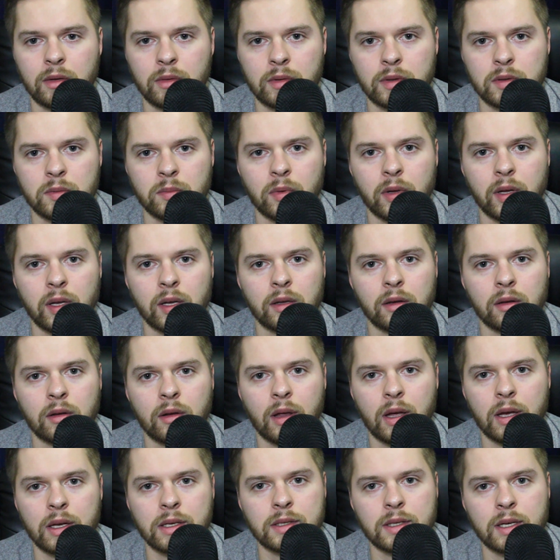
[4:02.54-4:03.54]
It was played in
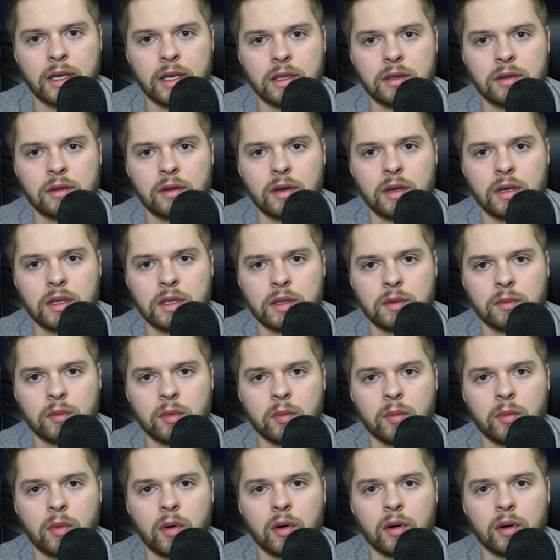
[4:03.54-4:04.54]
Los Angeles
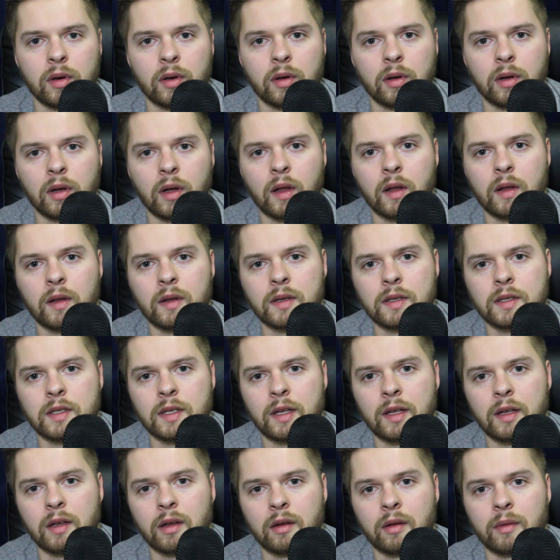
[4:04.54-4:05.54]
Memorial
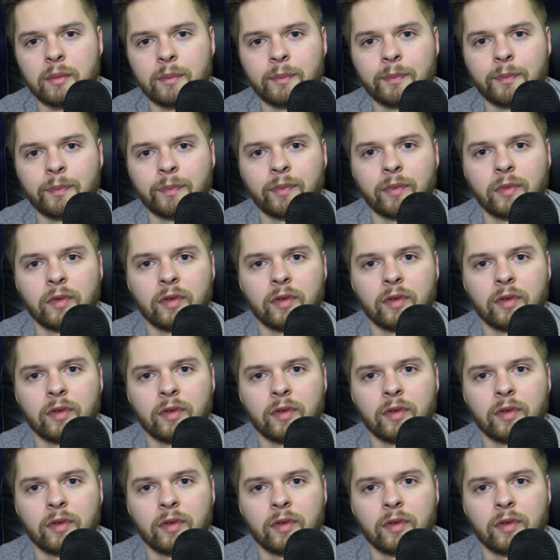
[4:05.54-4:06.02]
Coliseum,